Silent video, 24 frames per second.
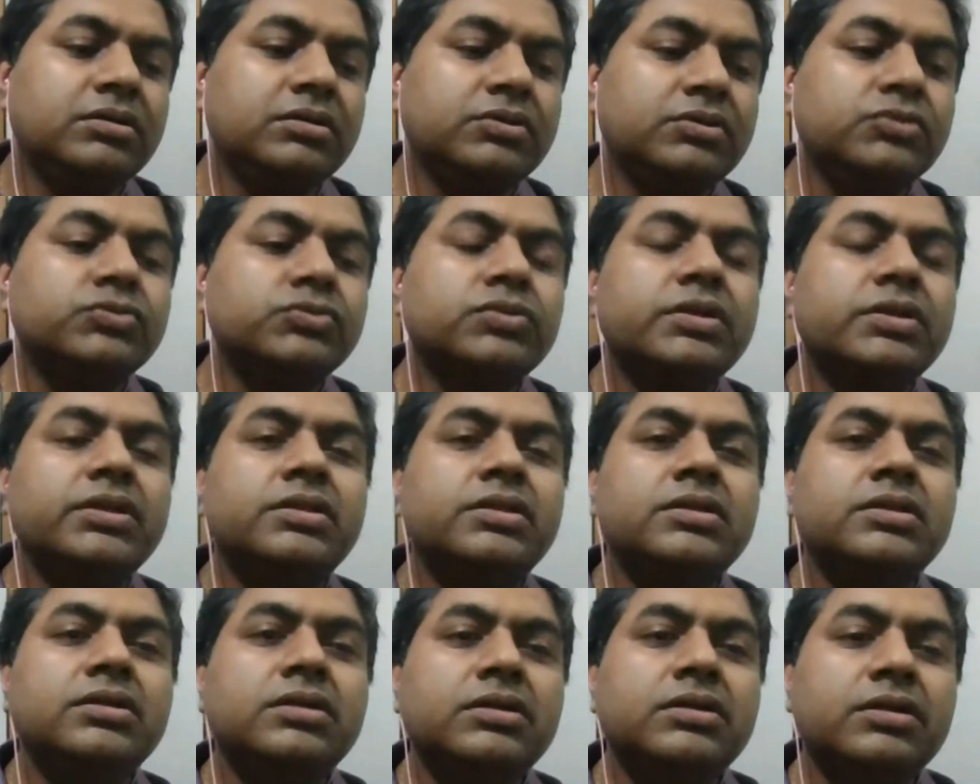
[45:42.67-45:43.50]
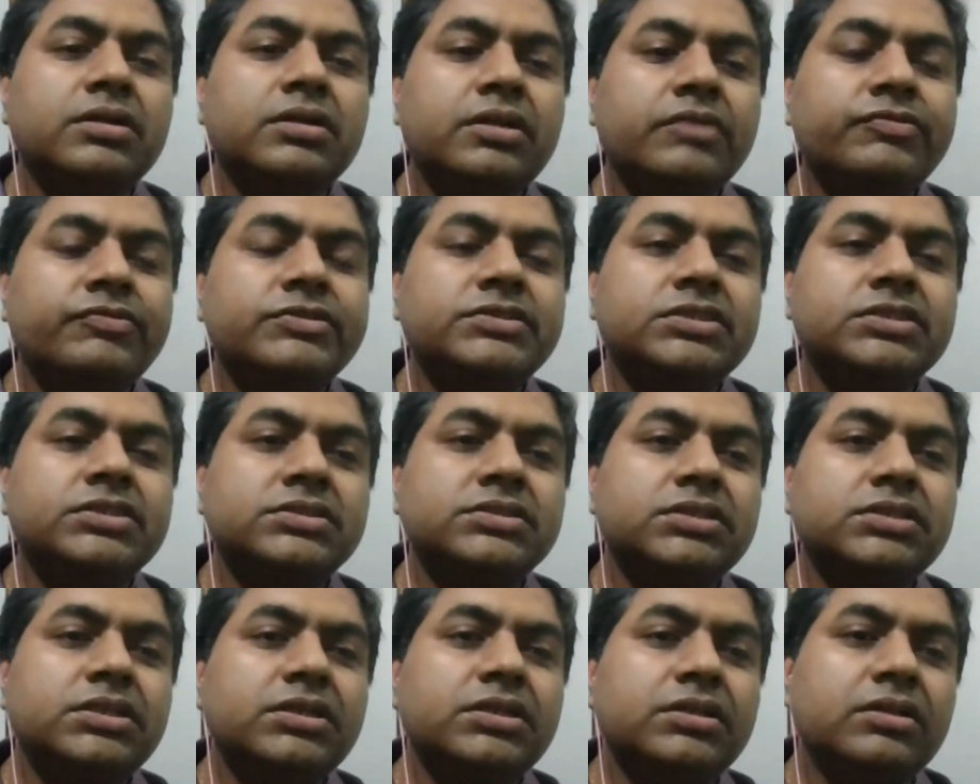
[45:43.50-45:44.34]
usually the
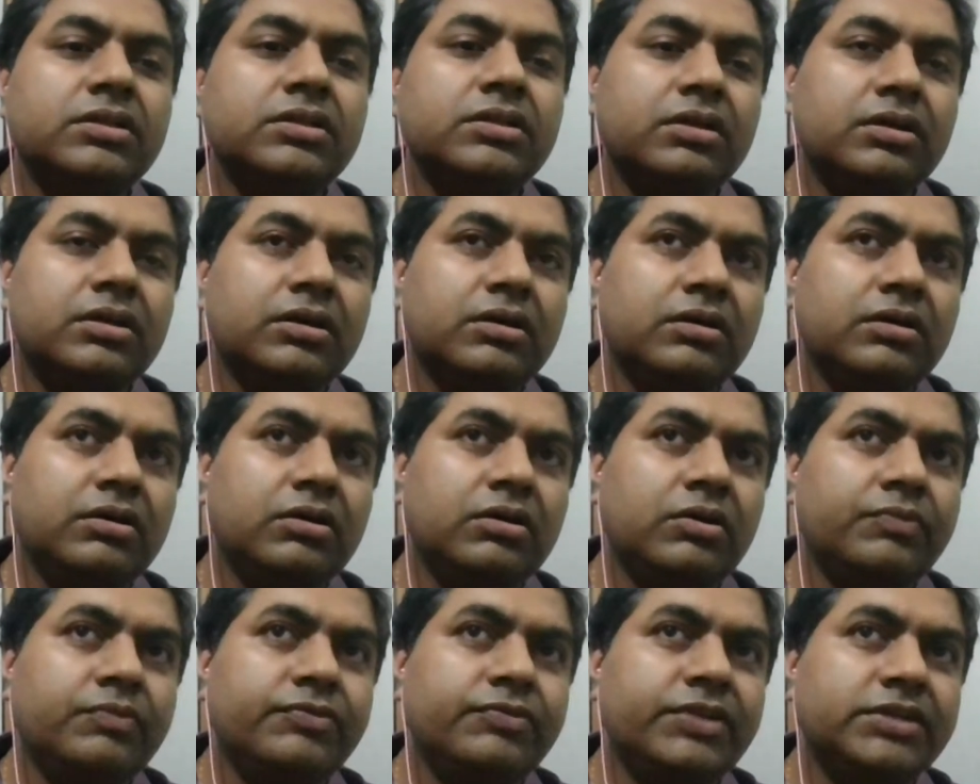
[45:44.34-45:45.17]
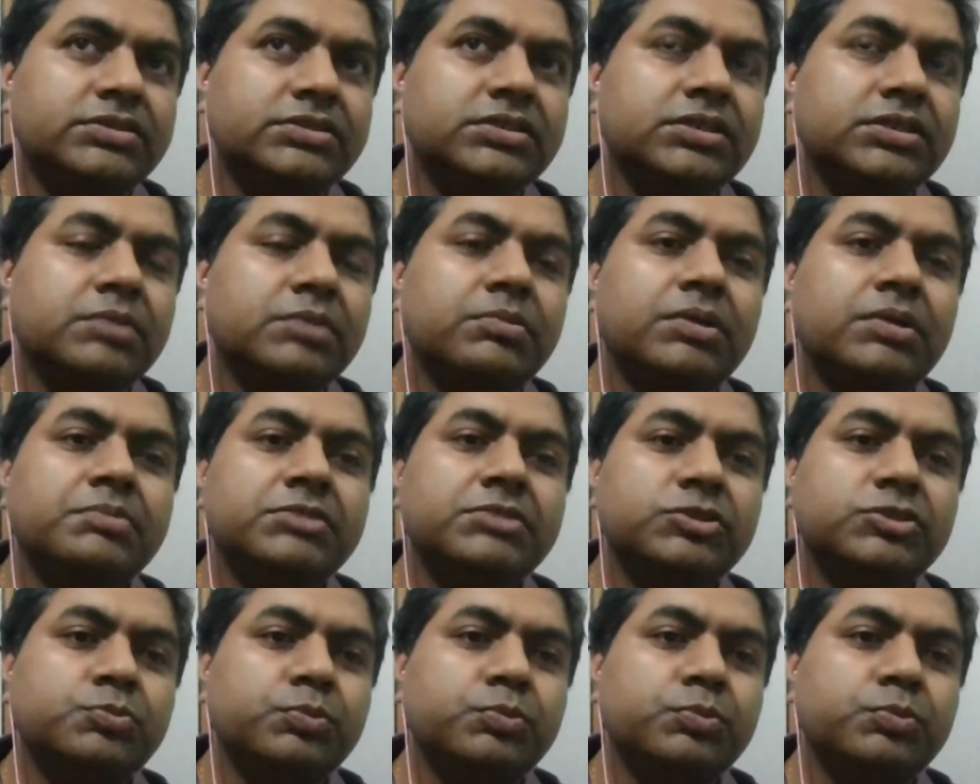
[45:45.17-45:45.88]
deficiency of the acetabulum is